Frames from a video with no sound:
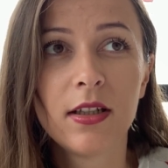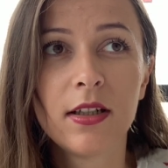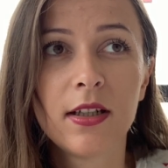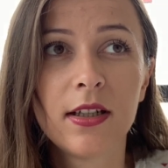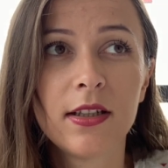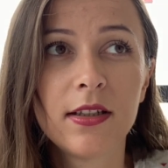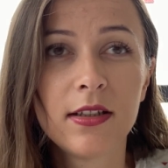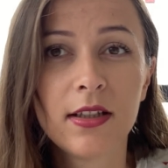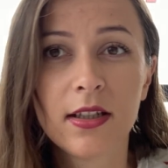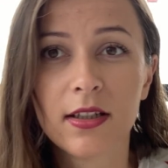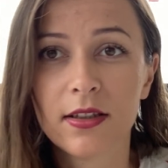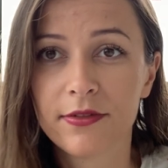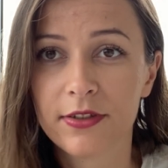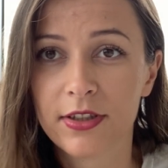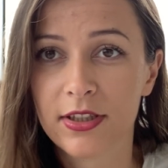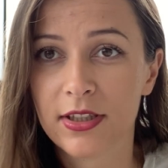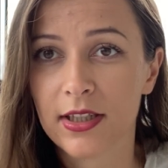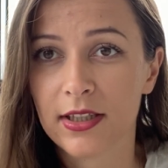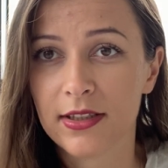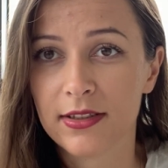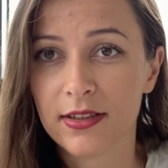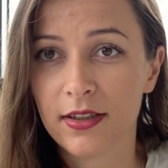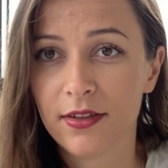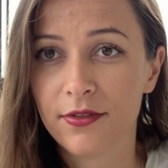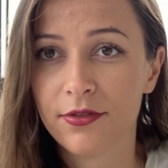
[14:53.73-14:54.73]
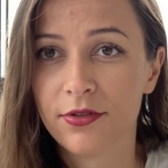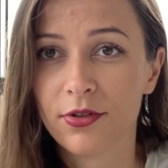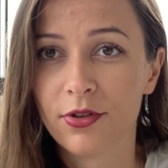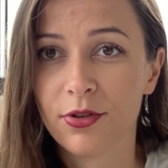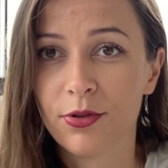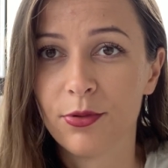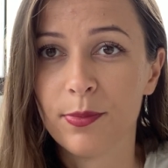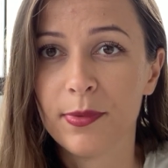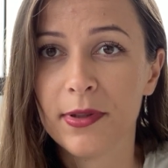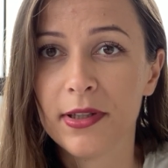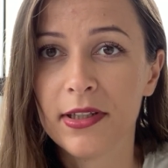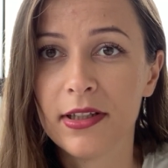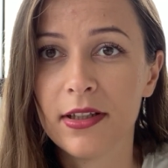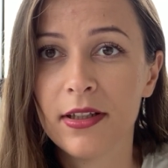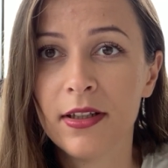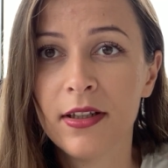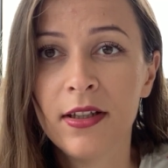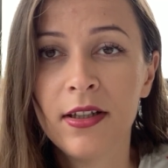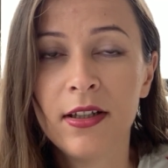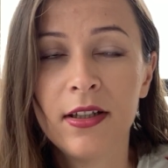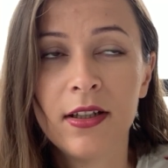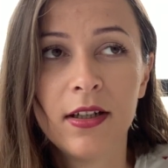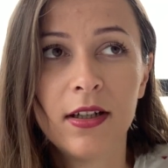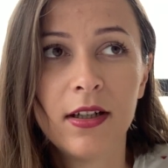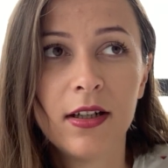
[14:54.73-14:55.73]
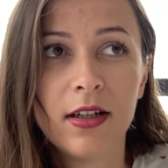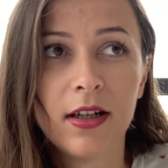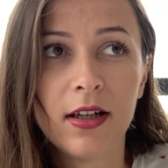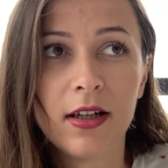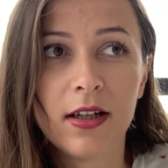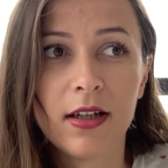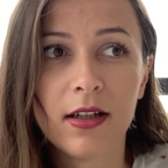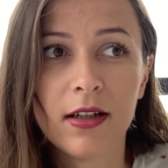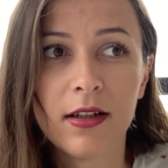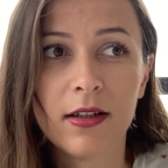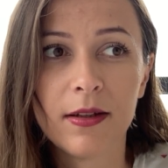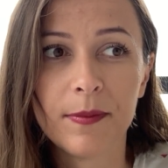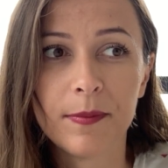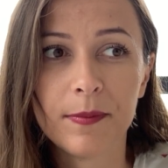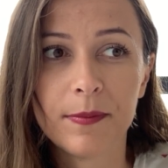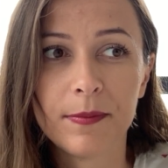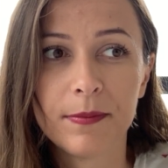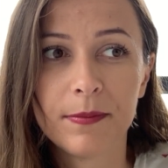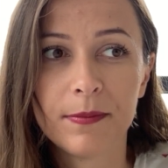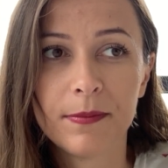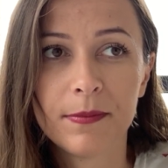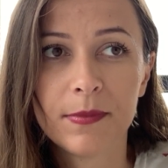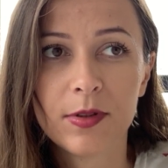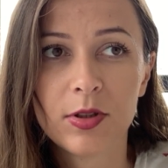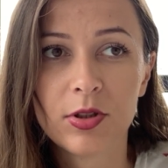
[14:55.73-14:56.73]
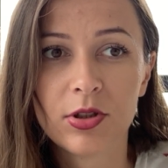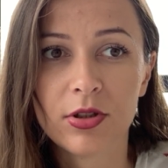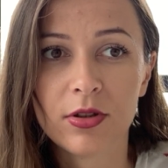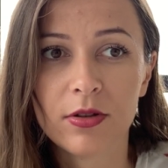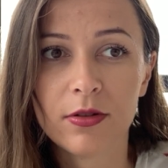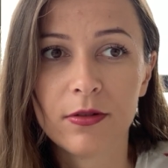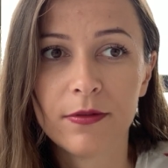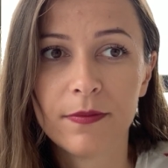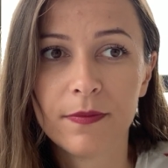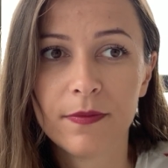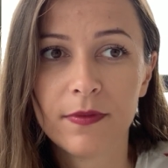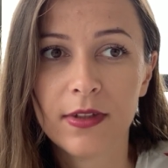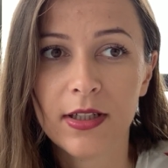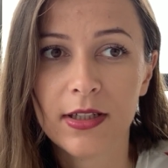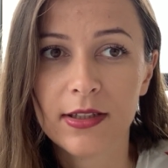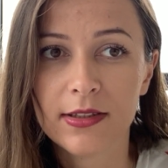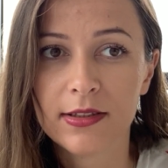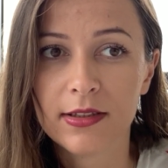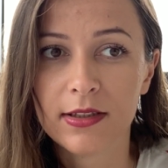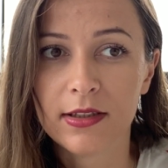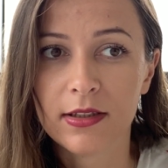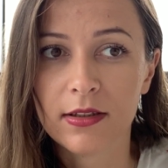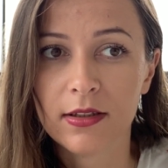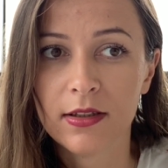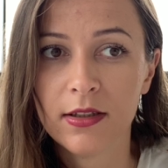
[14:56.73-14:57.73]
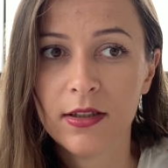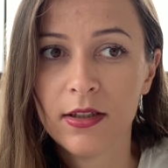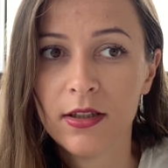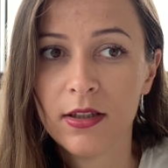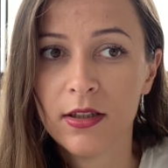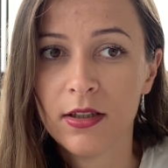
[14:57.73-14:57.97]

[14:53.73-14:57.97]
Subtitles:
anti-advertising for nobody. So that's it.